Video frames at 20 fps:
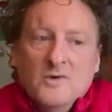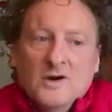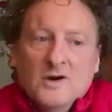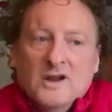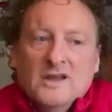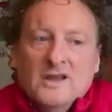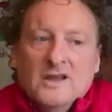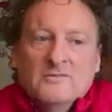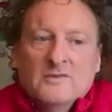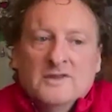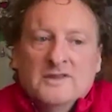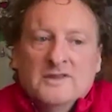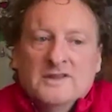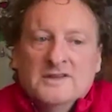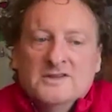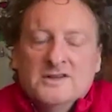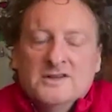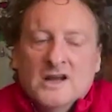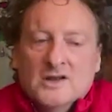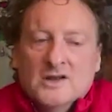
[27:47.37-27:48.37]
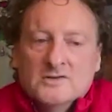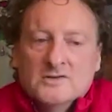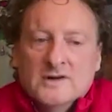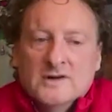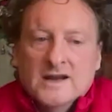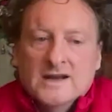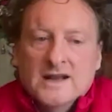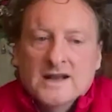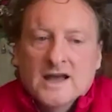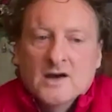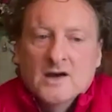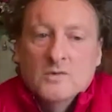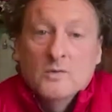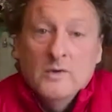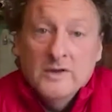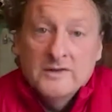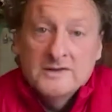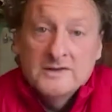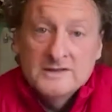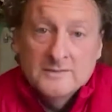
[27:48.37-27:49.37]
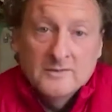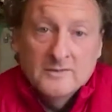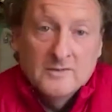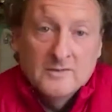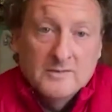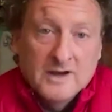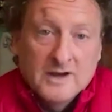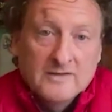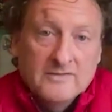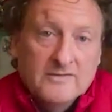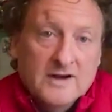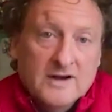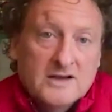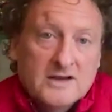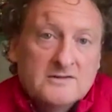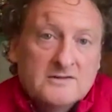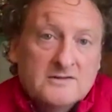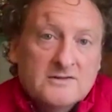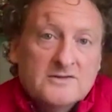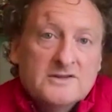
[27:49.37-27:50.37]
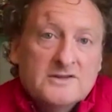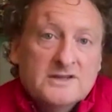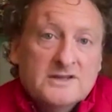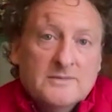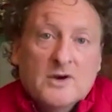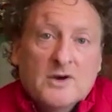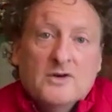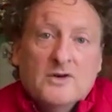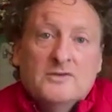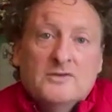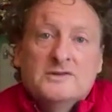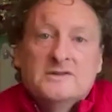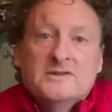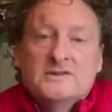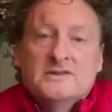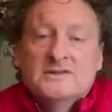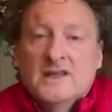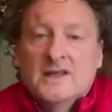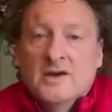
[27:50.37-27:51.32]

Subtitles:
I'm working with this challenge right now with some of my fractional CMOs